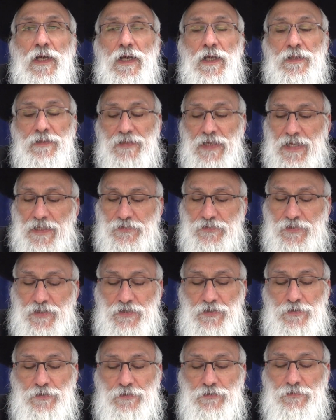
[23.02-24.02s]
And that
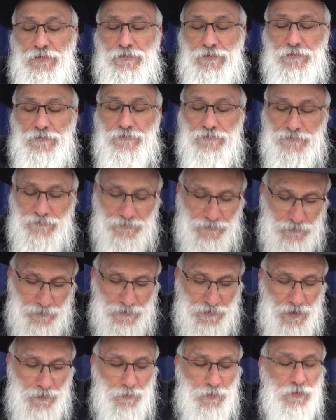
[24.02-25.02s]
year, for a
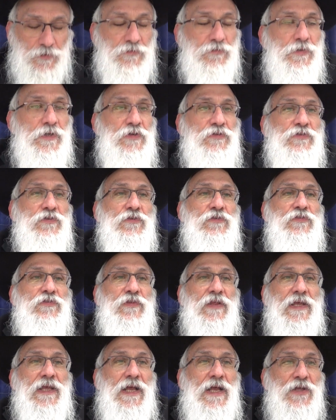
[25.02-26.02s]
number of reasons,
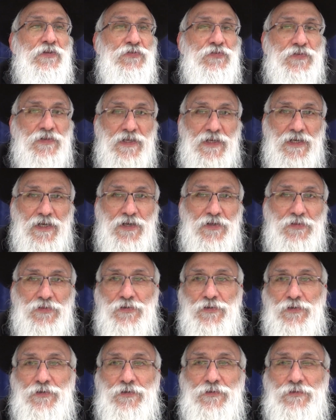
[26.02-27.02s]
they asked the
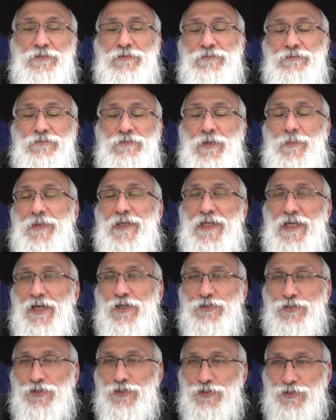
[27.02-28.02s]
other Rabbi
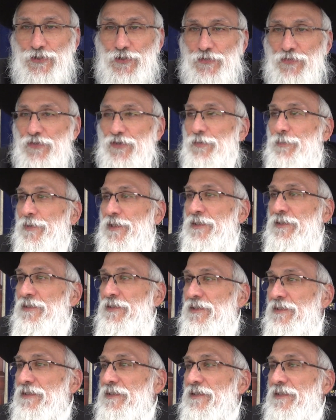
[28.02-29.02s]
Yosef Shusterman
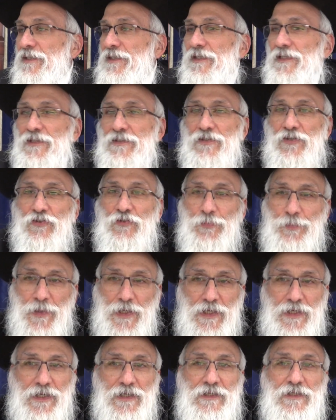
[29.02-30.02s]
to
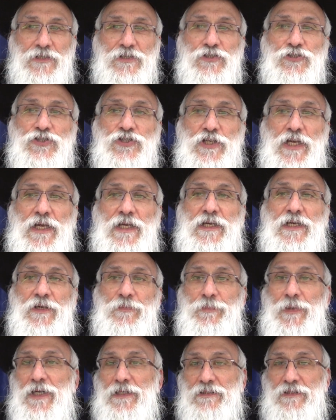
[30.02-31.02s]
speak at an Ishei
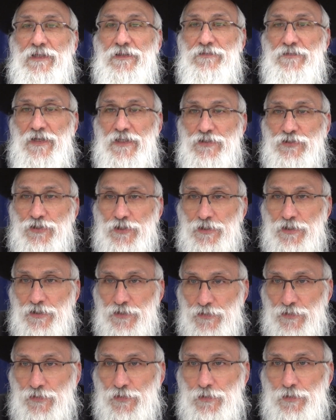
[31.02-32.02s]
Chabad convention
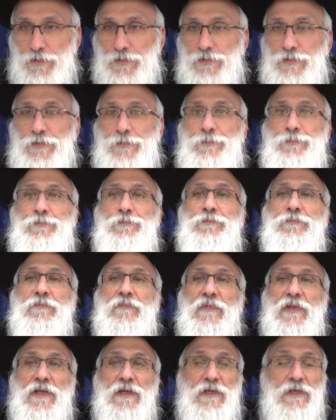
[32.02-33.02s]
in New York.
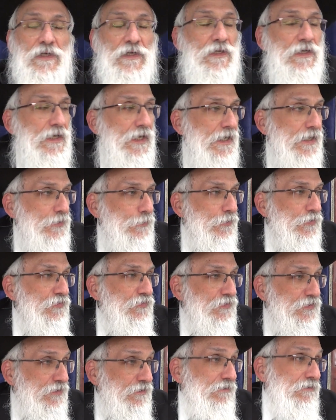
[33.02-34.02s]
And it
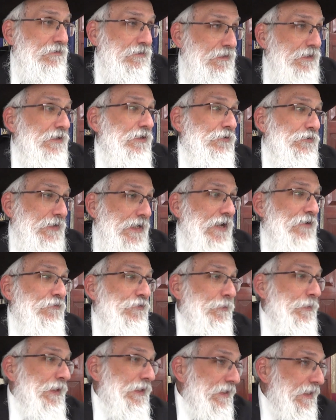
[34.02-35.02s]
was, he came
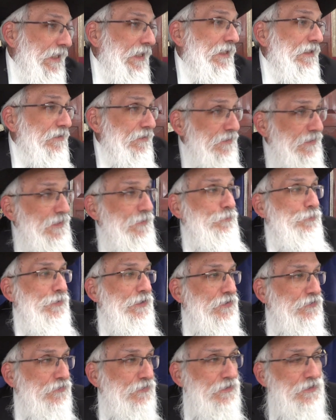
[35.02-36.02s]
from LA, the
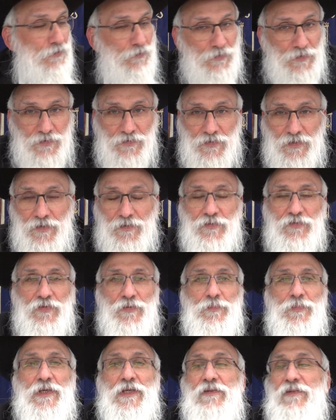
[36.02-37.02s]
Olympics, you know, is
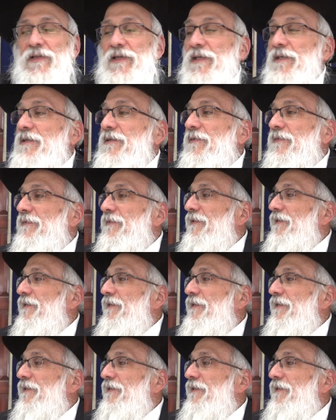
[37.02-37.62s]
a big thing.